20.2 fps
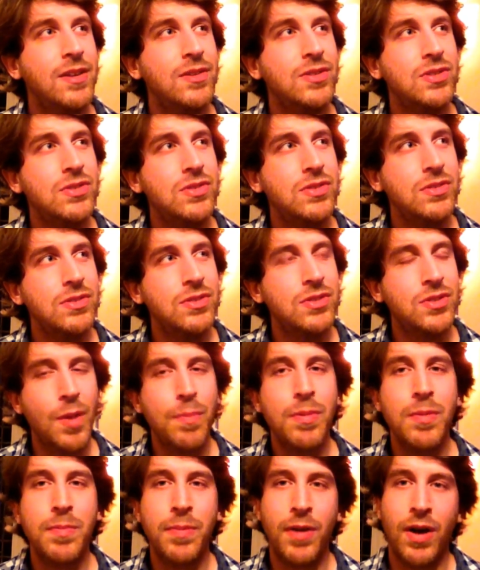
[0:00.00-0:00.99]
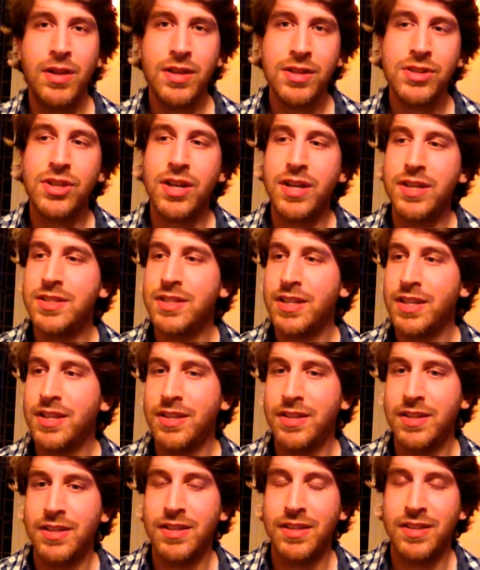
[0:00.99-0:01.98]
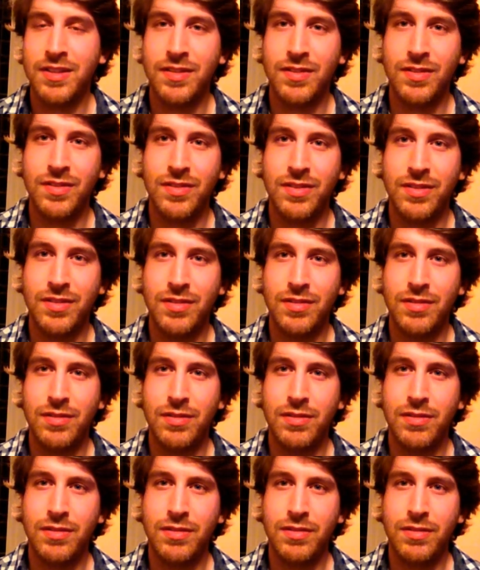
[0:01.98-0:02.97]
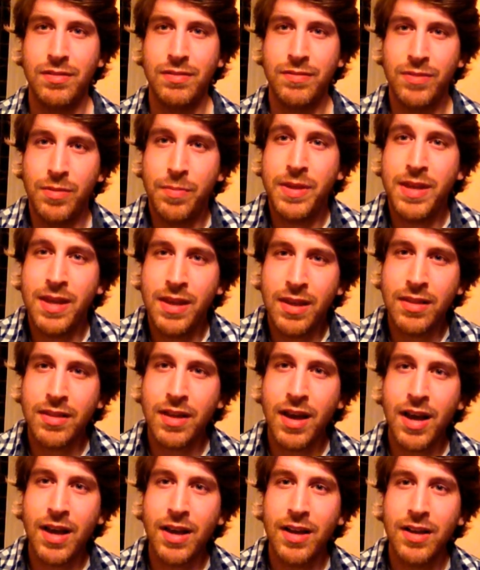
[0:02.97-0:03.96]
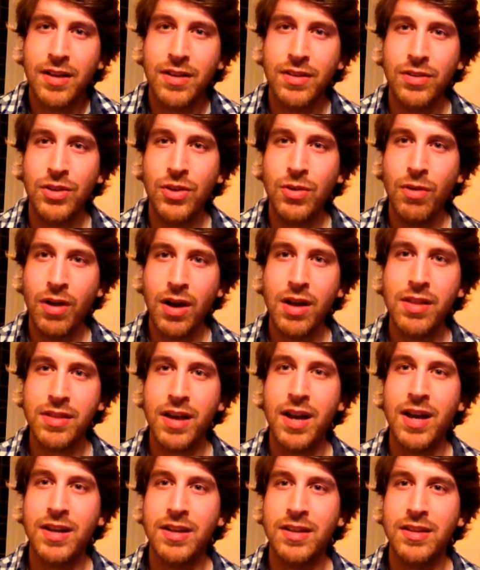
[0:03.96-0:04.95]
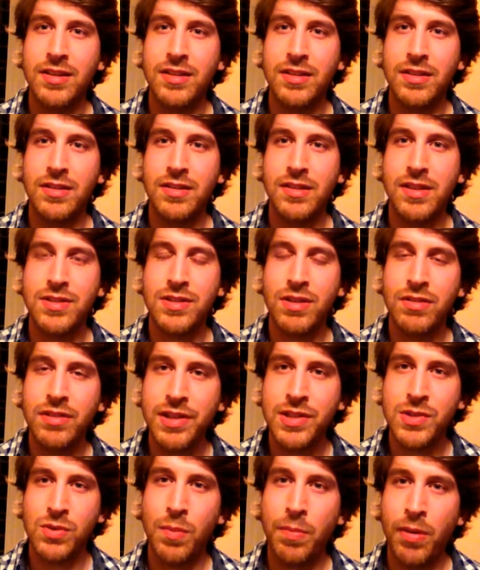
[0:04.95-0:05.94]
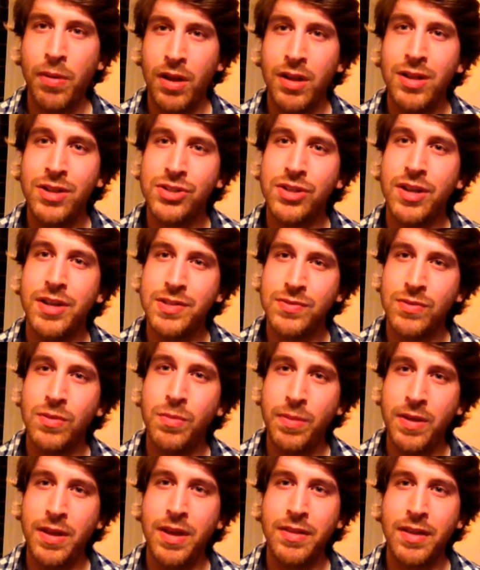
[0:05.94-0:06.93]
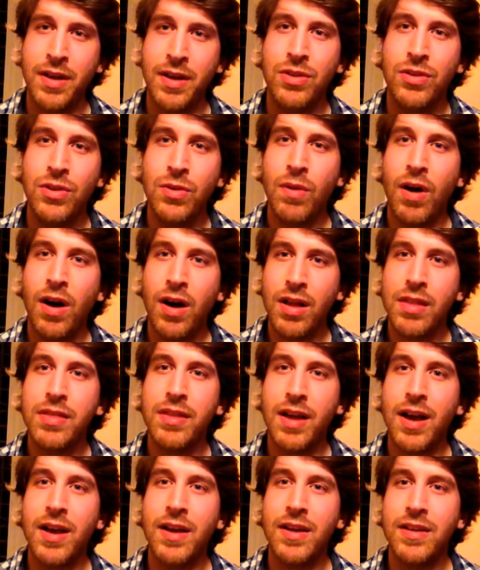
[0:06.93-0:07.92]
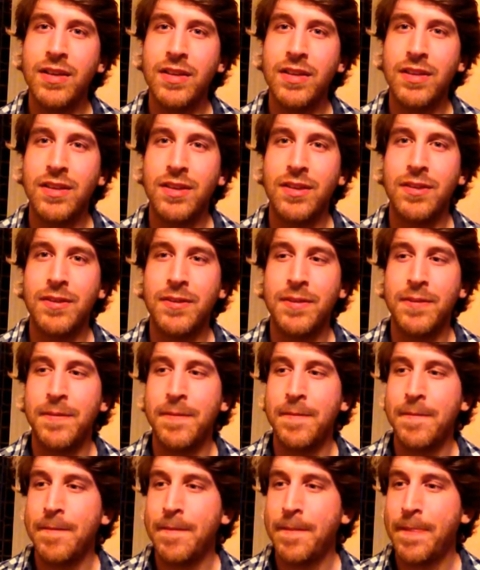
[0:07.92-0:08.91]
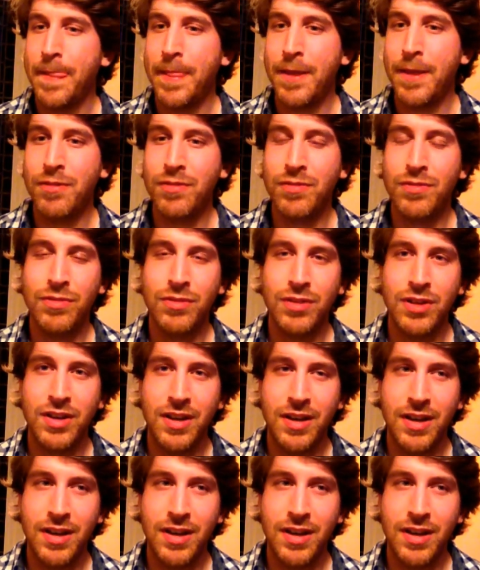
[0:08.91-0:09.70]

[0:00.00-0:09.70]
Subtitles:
stop apologizing for being that. You are that. There's no need to apologize for being that. You are that. You know,